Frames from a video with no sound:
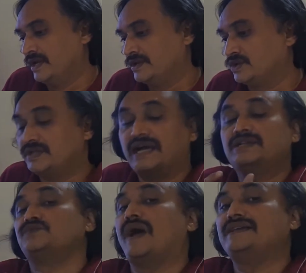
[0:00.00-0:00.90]
So that
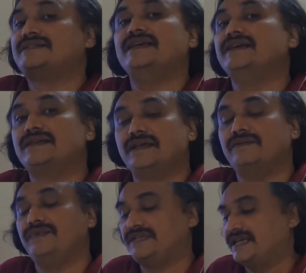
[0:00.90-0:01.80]
is why
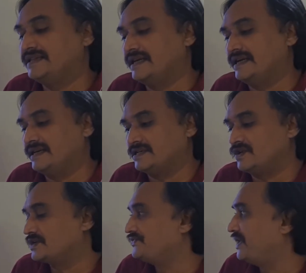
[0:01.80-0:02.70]
we say that it is
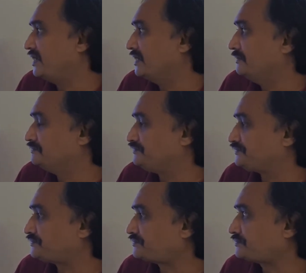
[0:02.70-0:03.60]
not spherical.
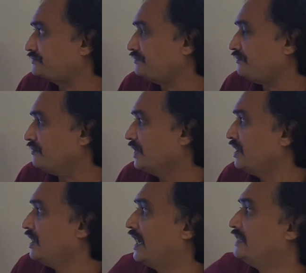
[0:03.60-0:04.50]

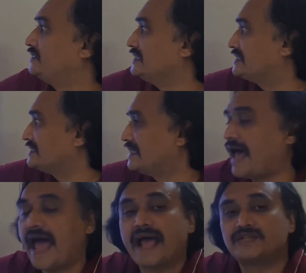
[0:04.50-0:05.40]
And this is
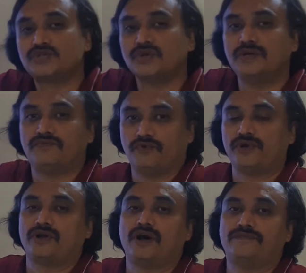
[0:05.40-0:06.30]
an actual
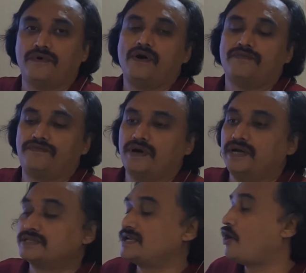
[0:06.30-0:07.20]
photograph
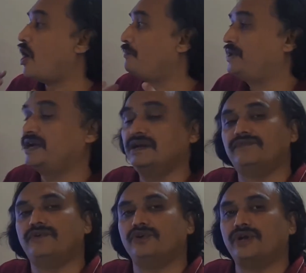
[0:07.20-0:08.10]
it's an optical
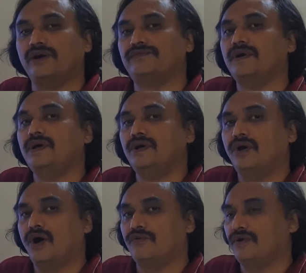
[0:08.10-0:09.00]
photograph
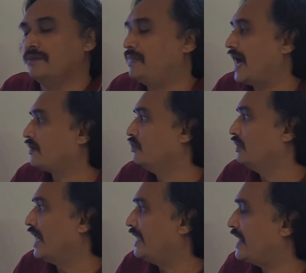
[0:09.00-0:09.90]
of a black
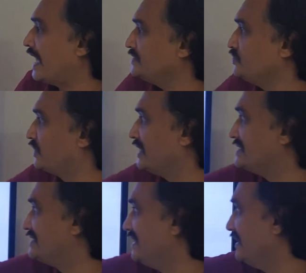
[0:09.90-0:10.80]
hole. And as you can
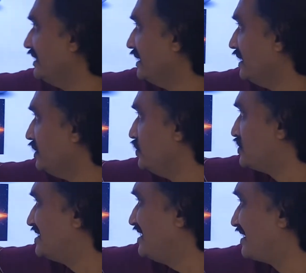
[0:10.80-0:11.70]
see, you
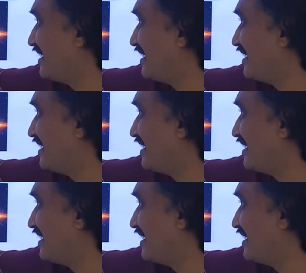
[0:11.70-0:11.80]
see